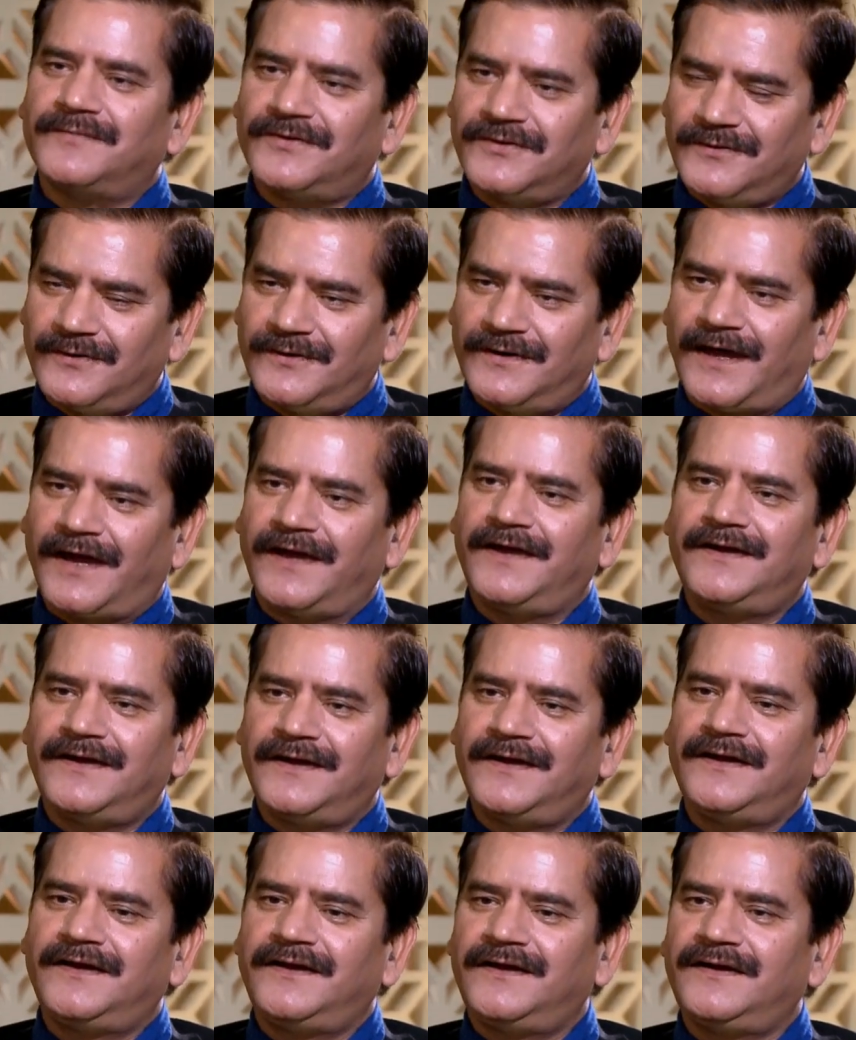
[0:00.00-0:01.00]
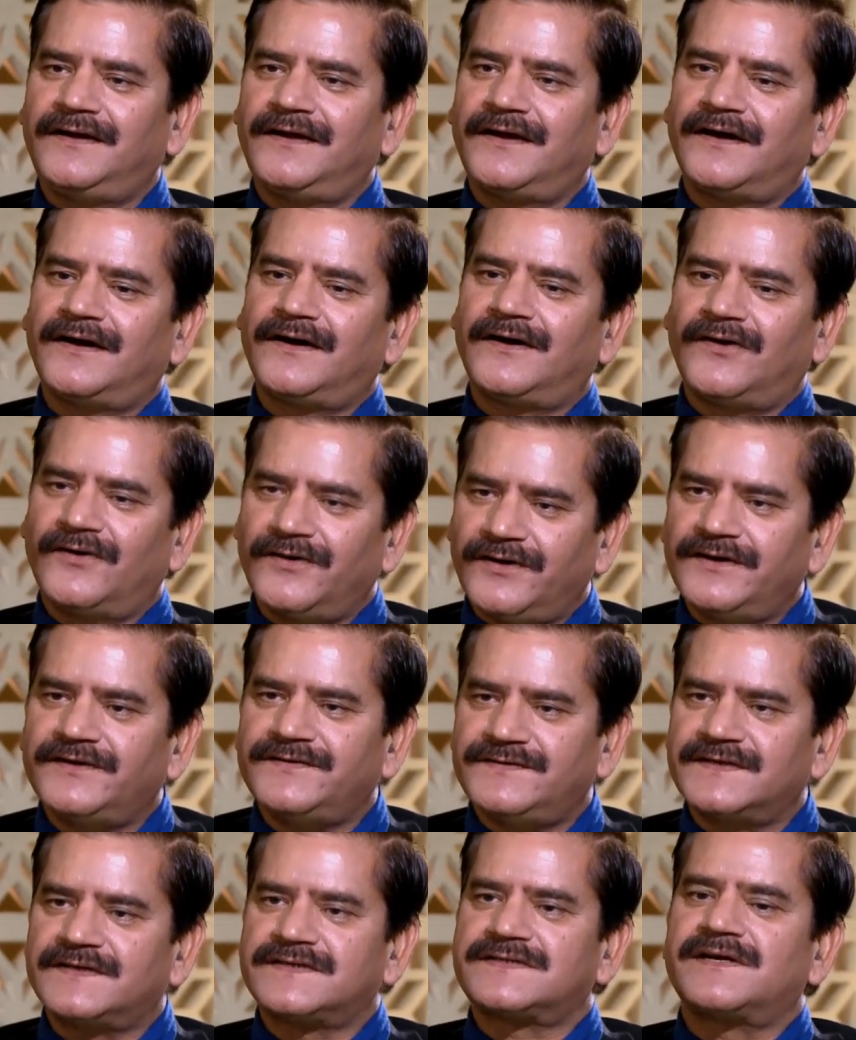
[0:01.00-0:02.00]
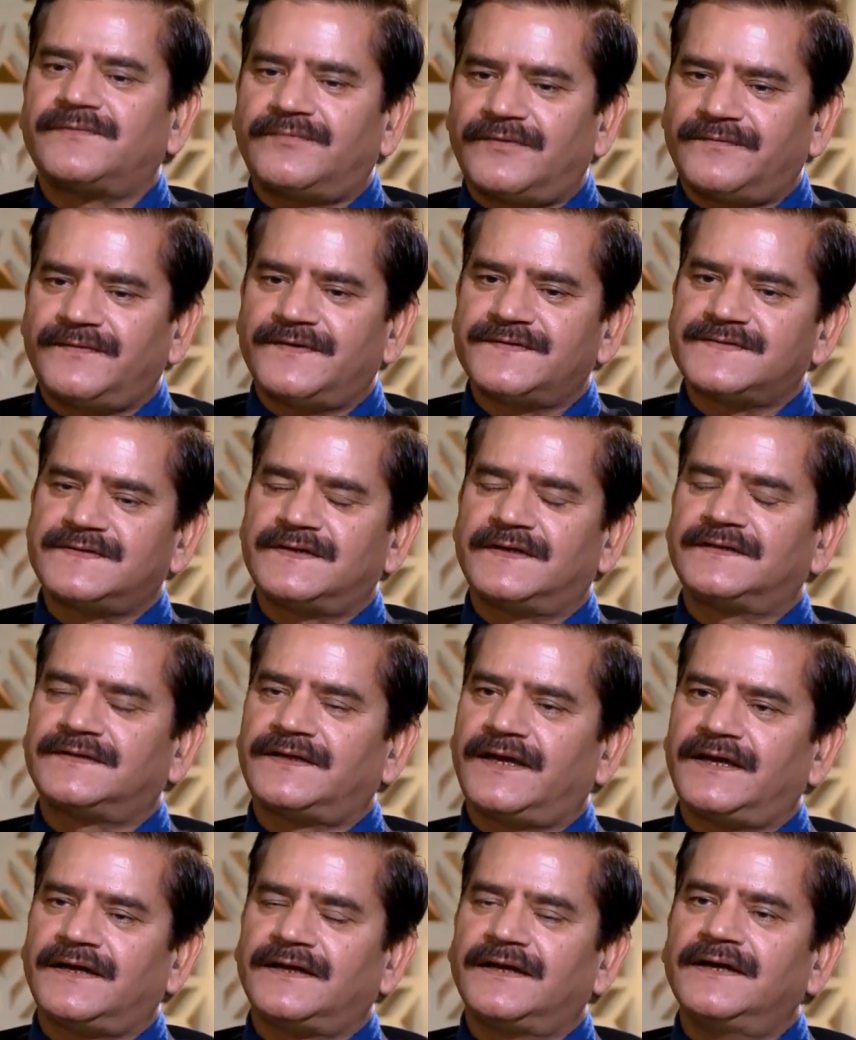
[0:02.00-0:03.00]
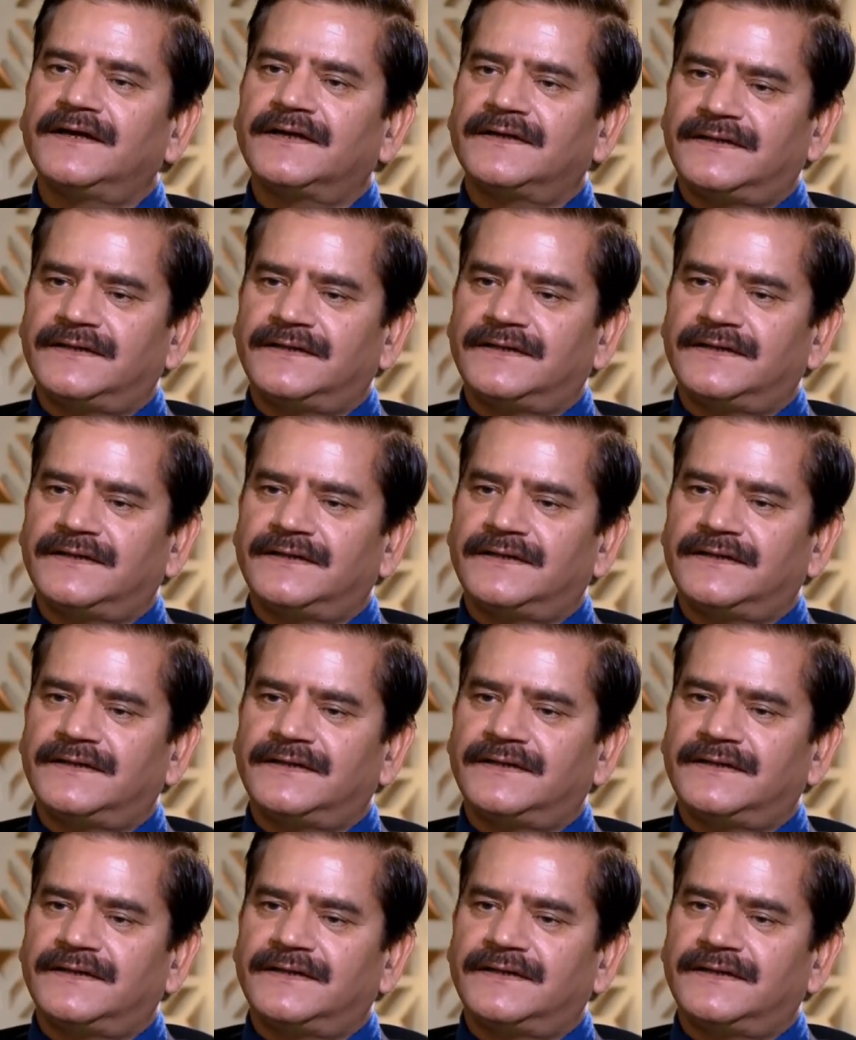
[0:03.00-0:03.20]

Do you like India or it is just a professional thing